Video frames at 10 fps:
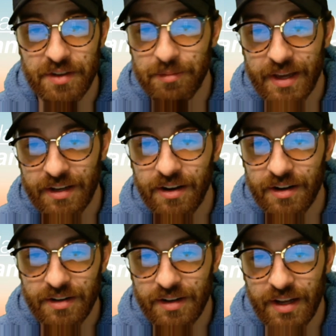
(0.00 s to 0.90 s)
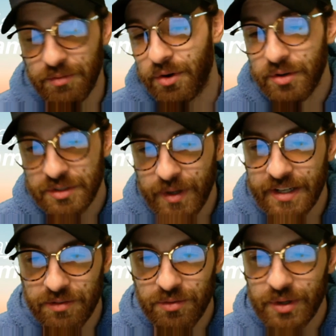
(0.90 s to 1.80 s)
in my car. I always
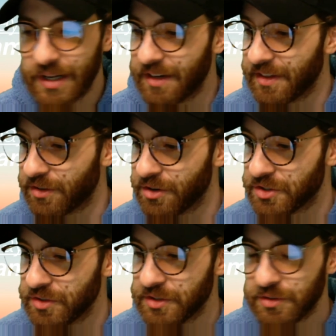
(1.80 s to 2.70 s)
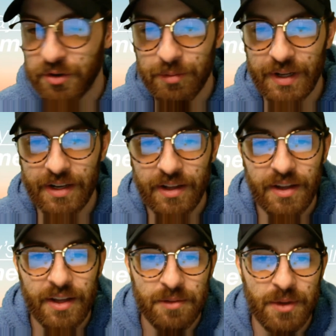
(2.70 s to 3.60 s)
wear it in the grocery store, but
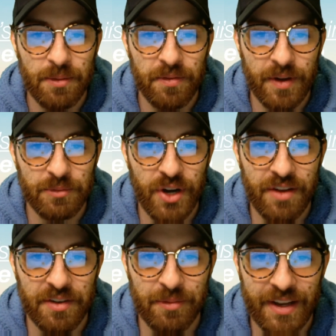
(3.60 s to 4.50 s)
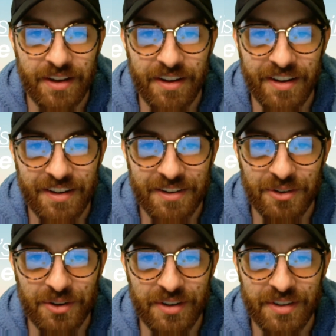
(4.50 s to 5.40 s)
maybe if I'm driving in my car
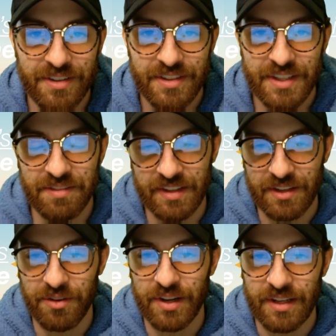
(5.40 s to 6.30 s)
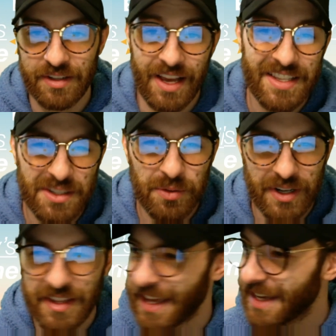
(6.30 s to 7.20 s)
or even going, I still wear
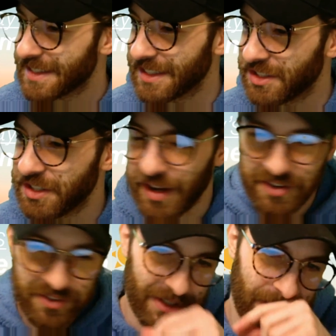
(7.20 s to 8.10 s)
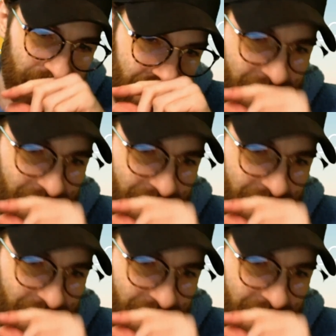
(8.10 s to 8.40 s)
it in the gas station too. I really don't know